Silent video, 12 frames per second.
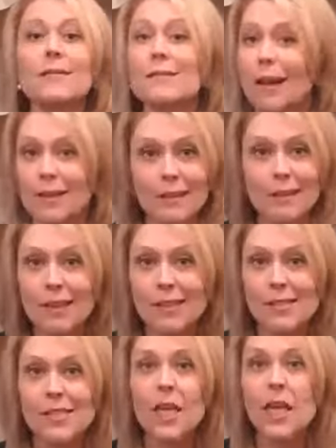None of
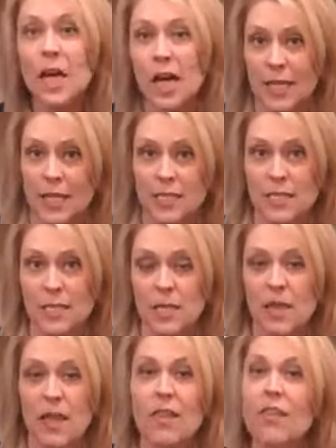these cut it.
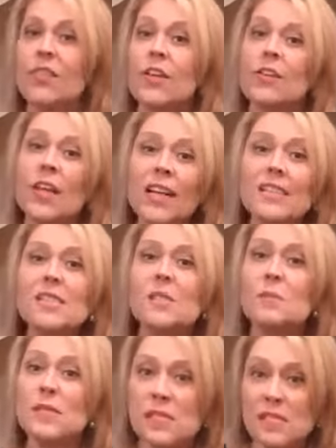They're not
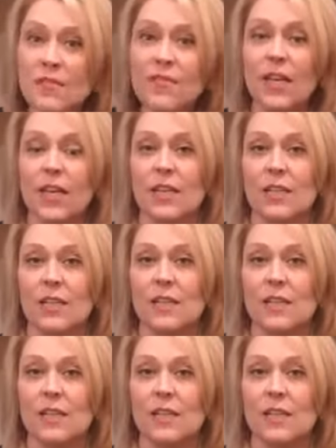specific.